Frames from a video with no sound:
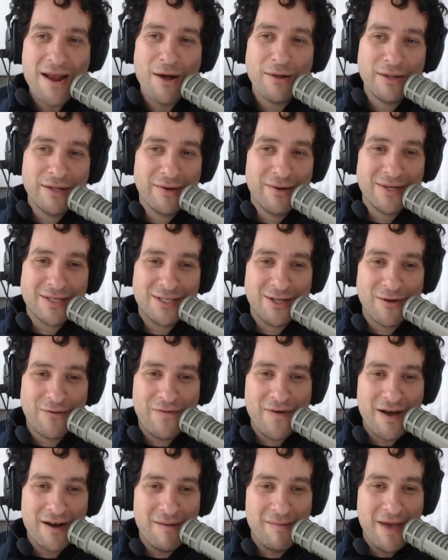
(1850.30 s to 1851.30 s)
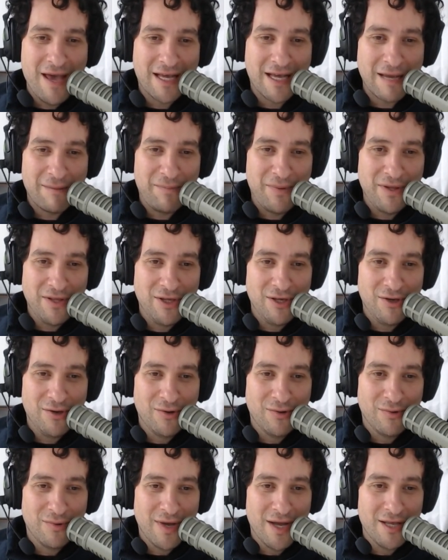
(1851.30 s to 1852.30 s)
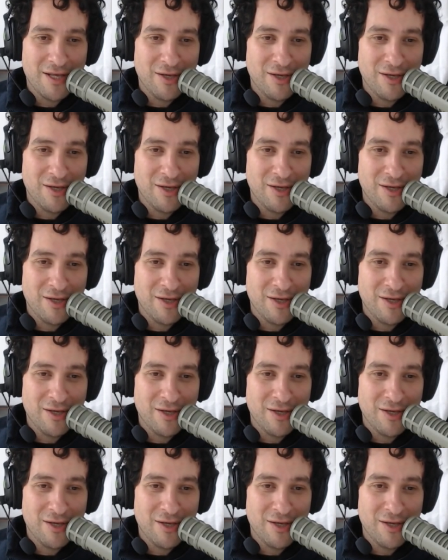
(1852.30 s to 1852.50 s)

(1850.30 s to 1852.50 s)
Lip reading: I know, Lewis, you're fond of makeup, and you